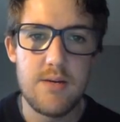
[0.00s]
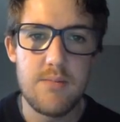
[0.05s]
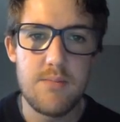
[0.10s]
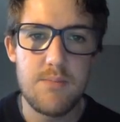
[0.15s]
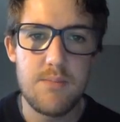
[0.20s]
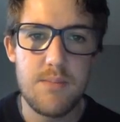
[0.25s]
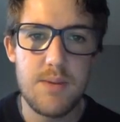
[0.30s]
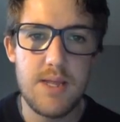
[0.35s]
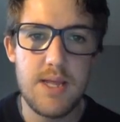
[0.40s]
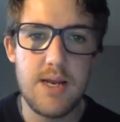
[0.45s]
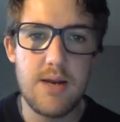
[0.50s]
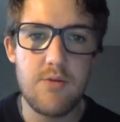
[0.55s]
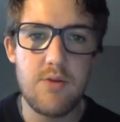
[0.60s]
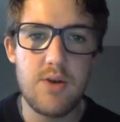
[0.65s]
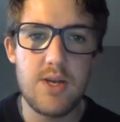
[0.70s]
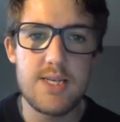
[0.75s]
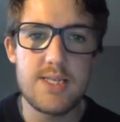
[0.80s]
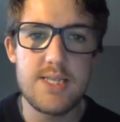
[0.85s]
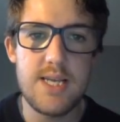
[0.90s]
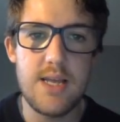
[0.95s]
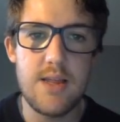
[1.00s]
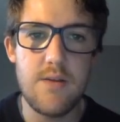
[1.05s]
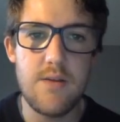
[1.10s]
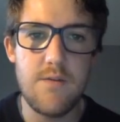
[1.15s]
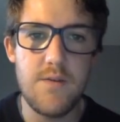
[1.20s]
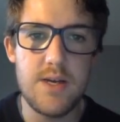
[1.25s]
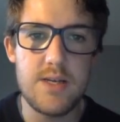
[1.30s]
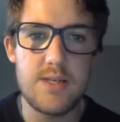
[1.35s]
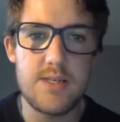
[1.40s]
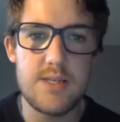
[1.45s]
But then I'm going to say the
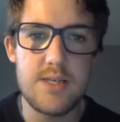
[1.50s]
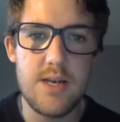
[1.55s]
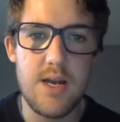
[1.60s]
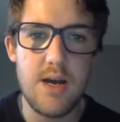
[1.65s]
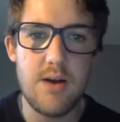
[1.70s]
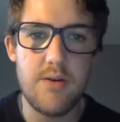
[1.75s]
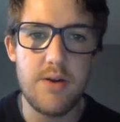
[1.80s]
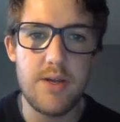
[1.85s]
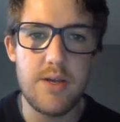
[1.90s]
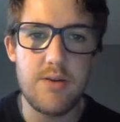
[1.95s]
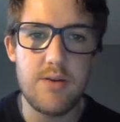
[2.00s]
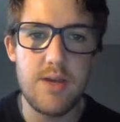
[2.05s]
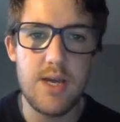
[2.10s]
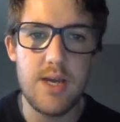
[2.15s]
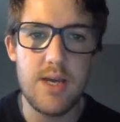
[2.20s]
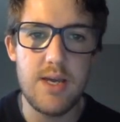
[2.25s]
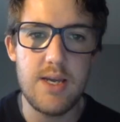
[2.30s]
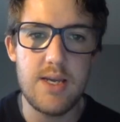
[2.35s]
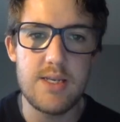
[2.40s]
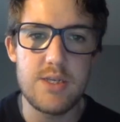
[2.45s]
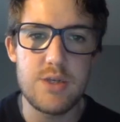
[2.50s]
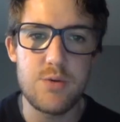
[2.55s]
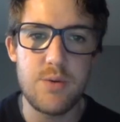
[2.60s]
first scenario year is